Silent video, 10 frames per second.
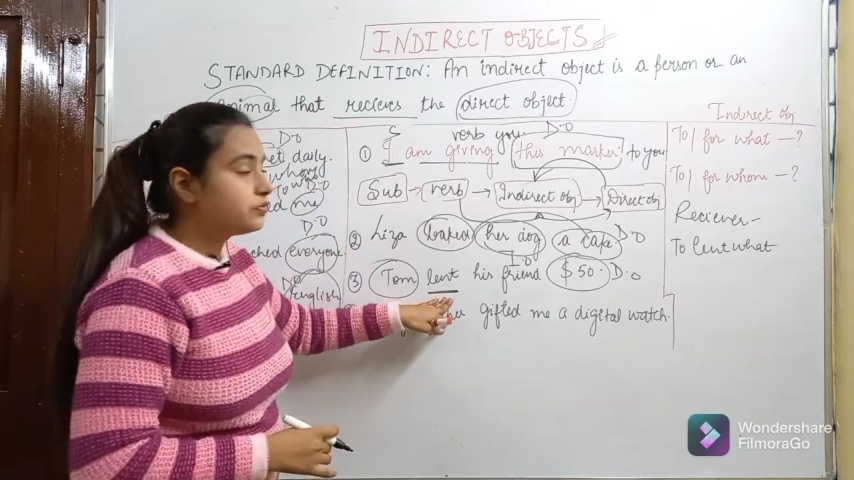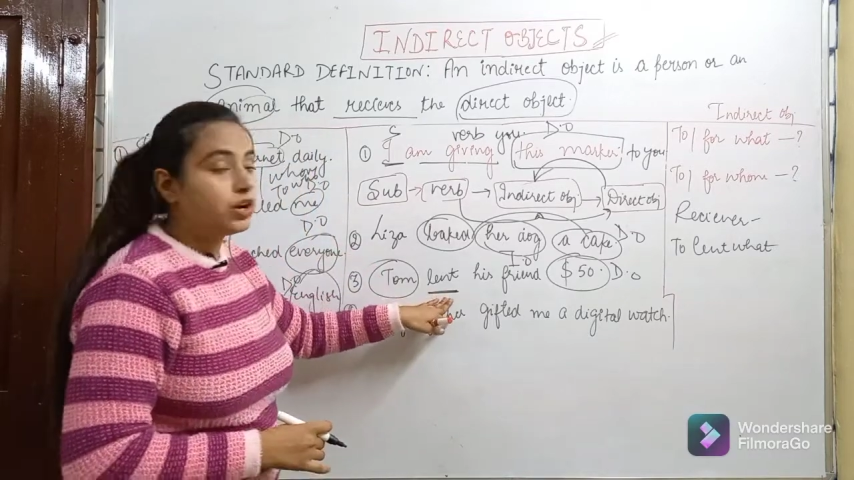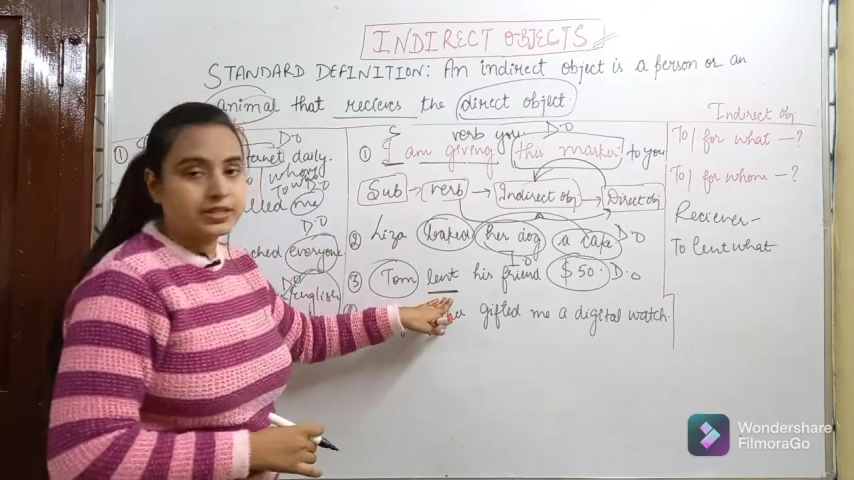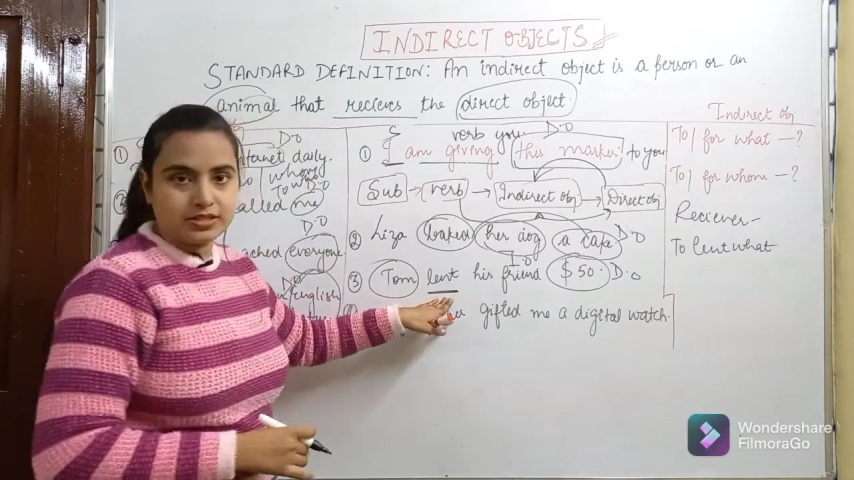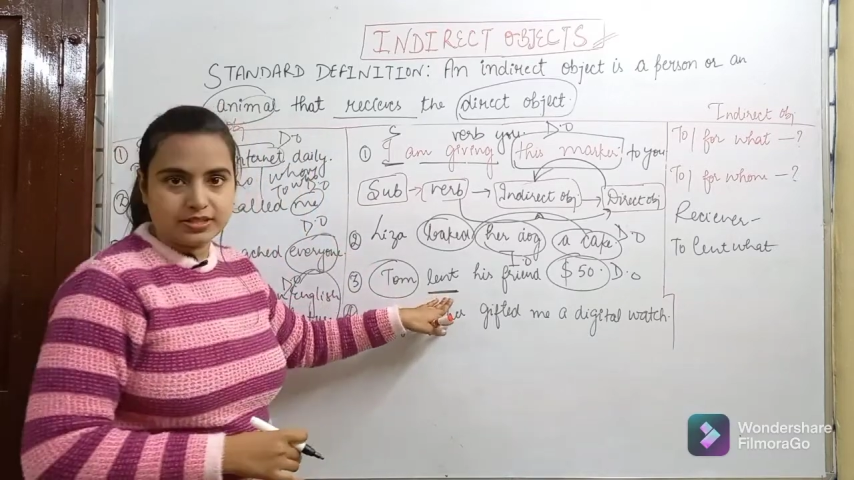
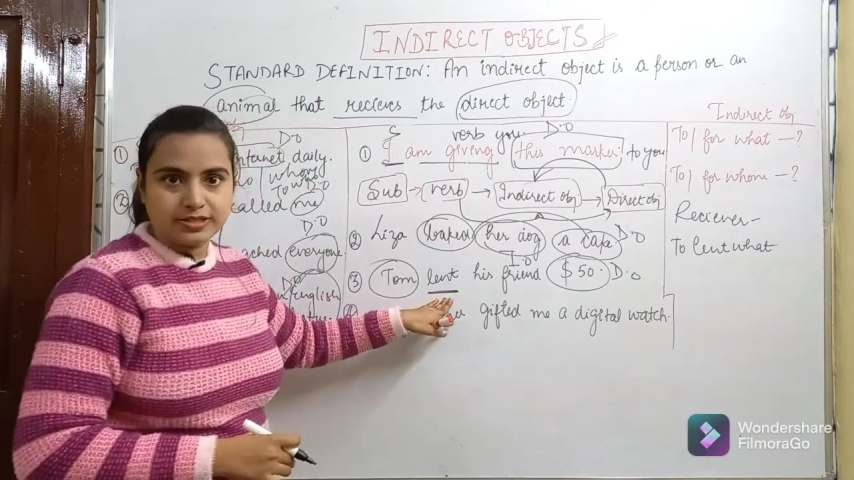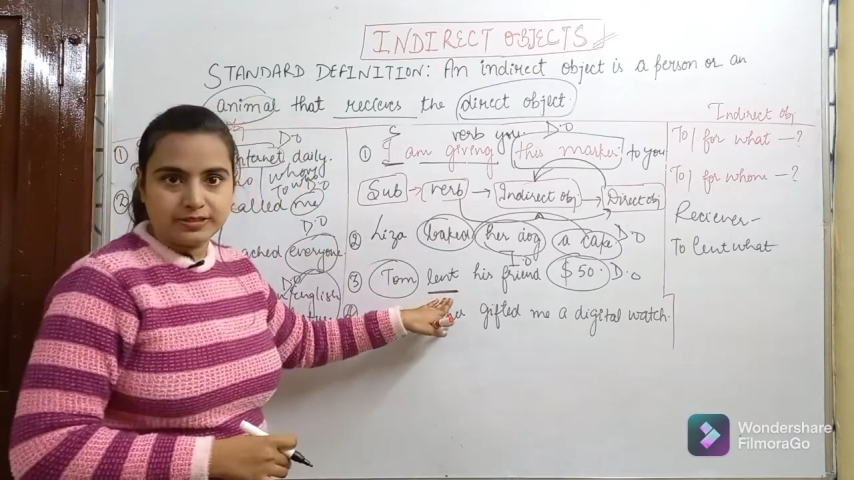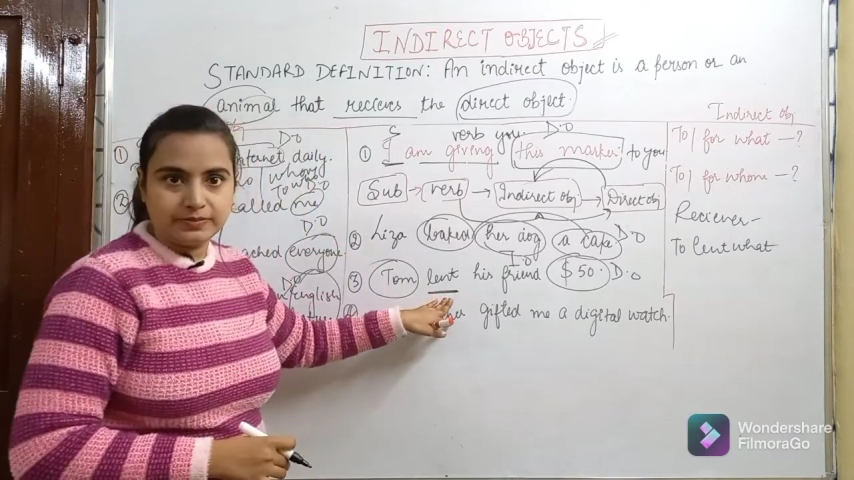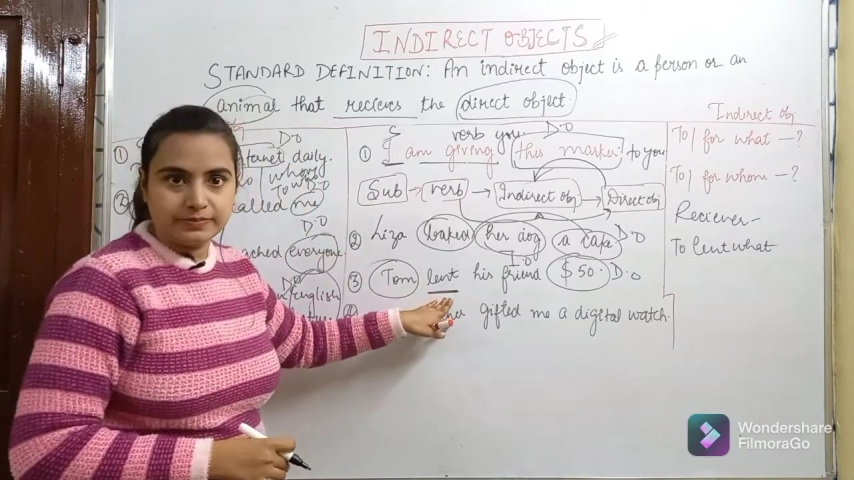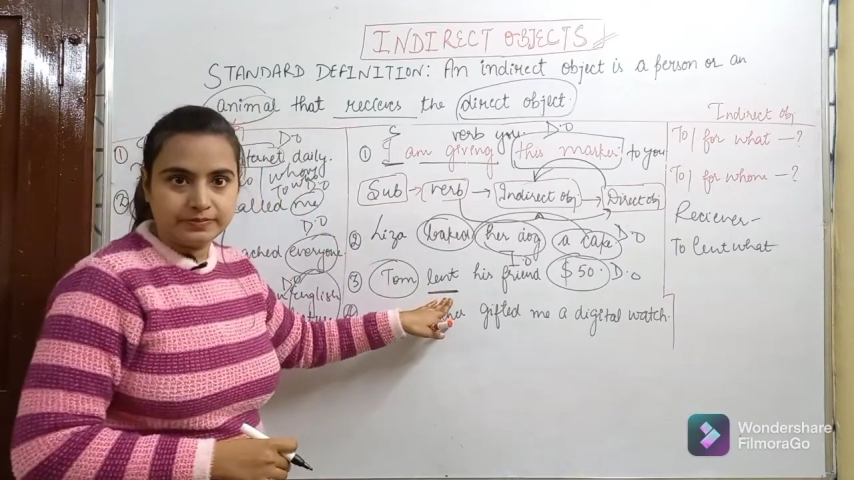what?
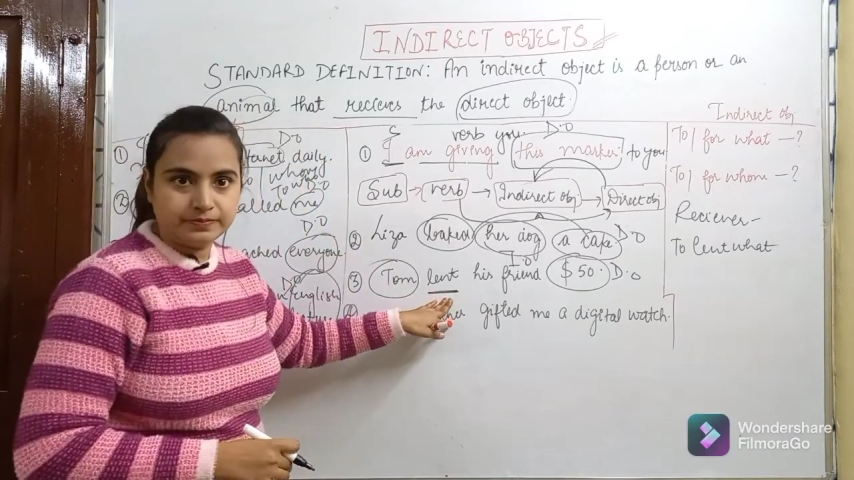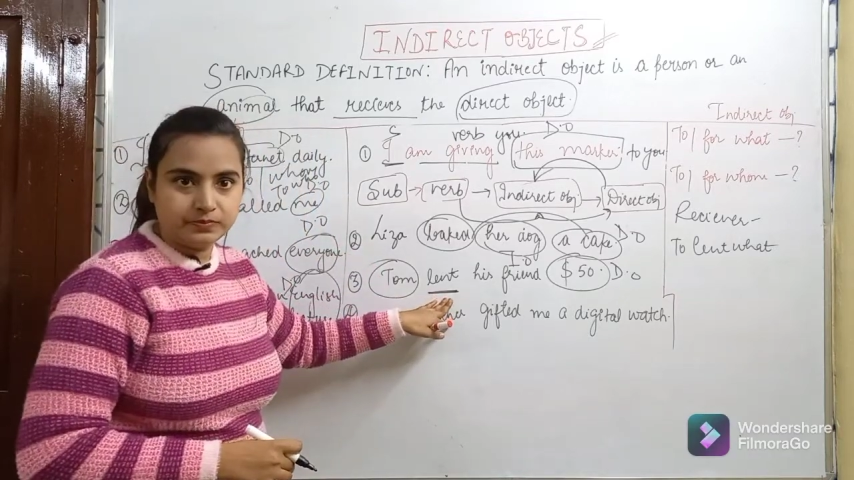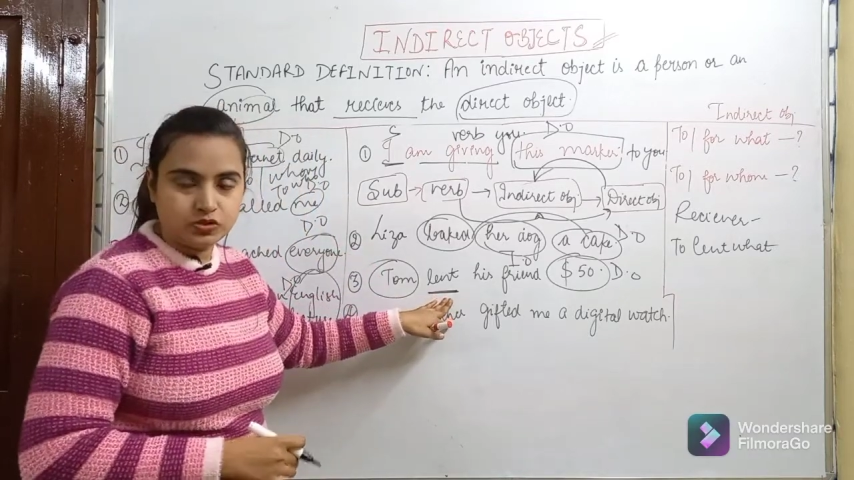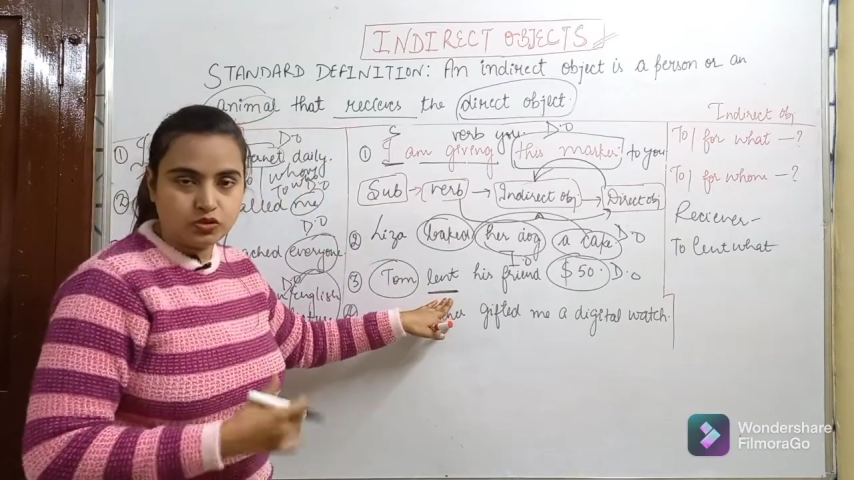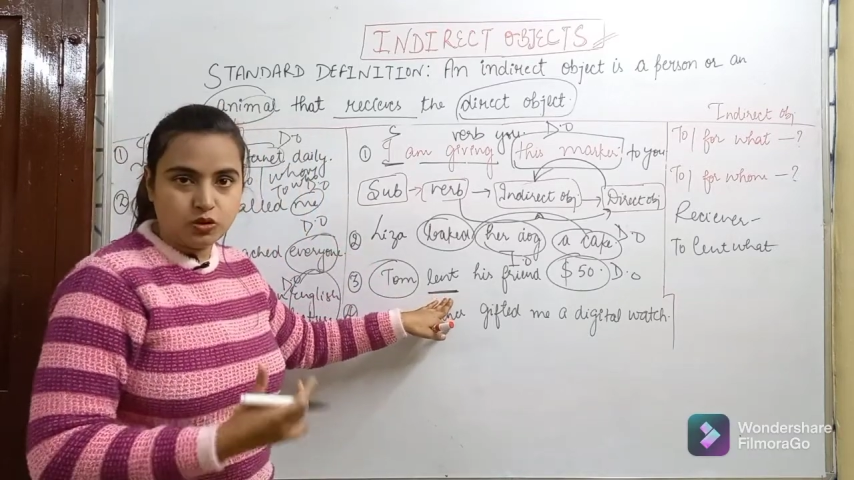
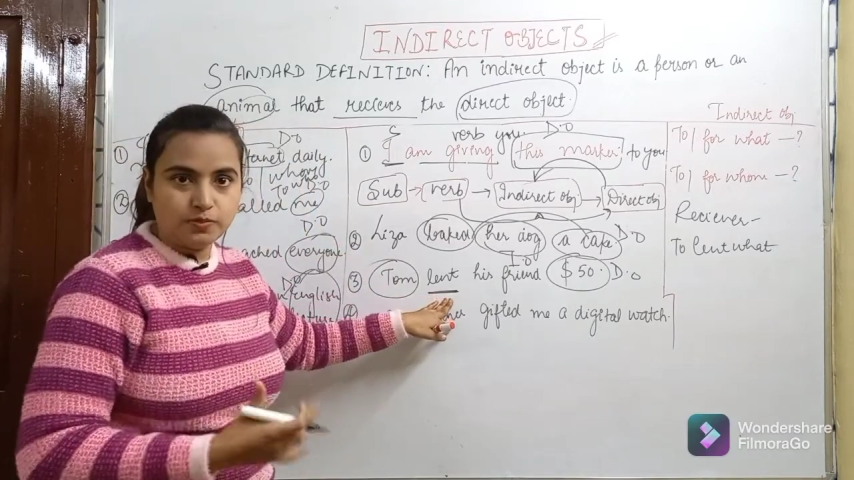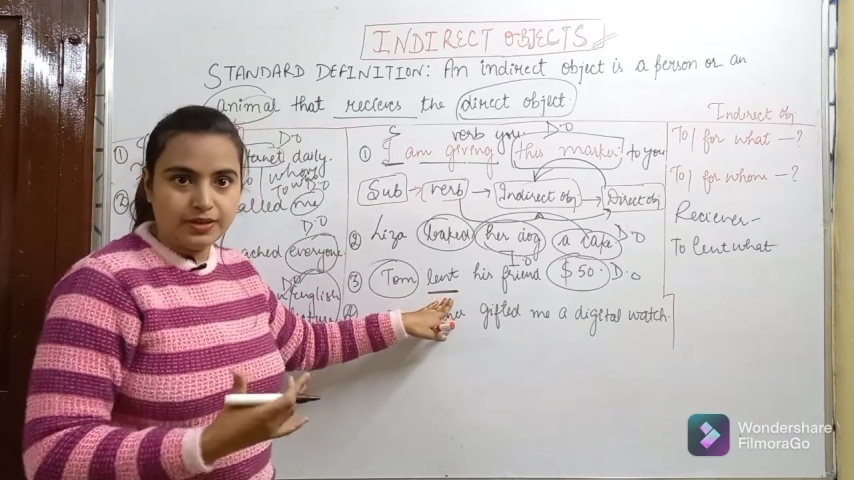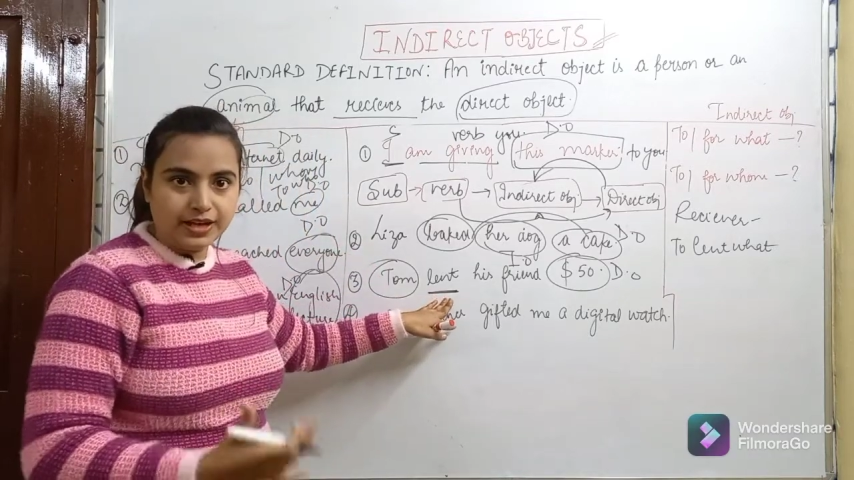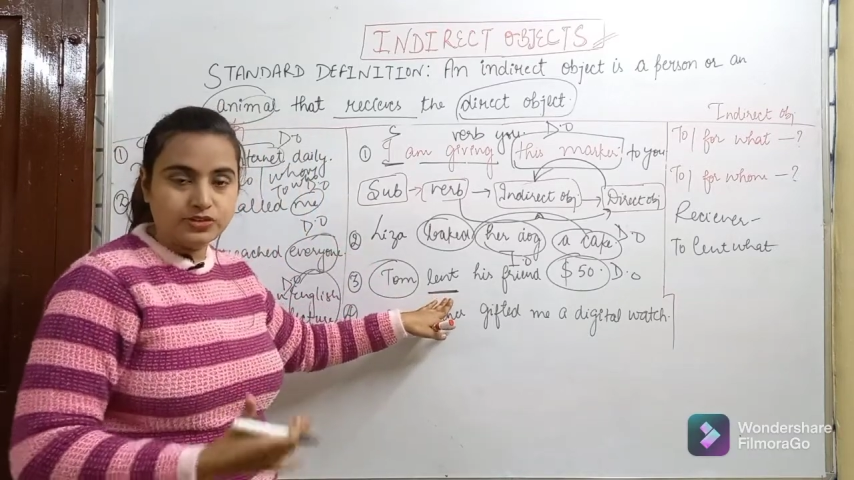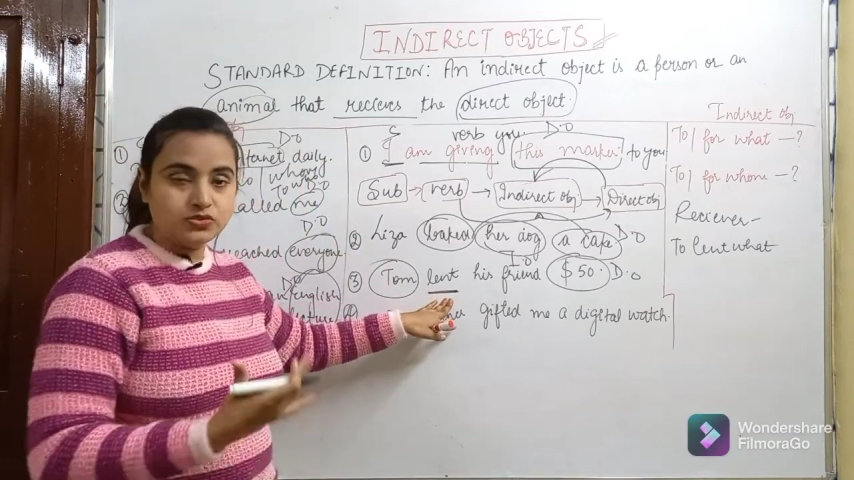
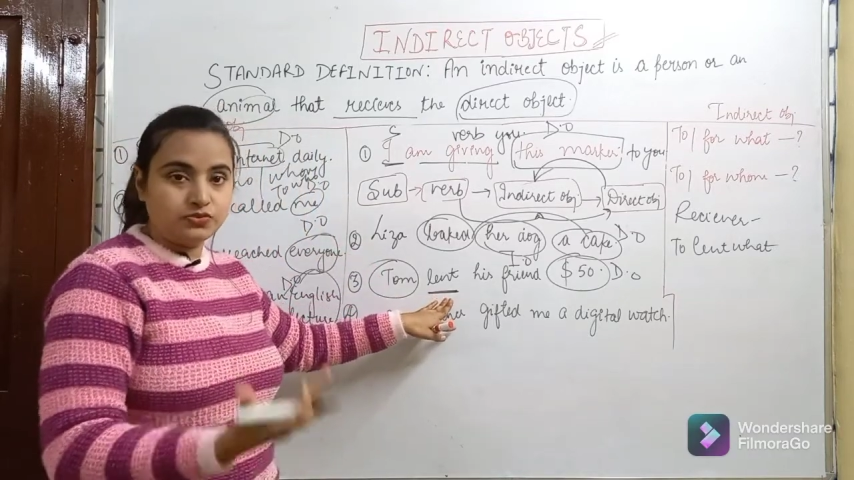Tom lent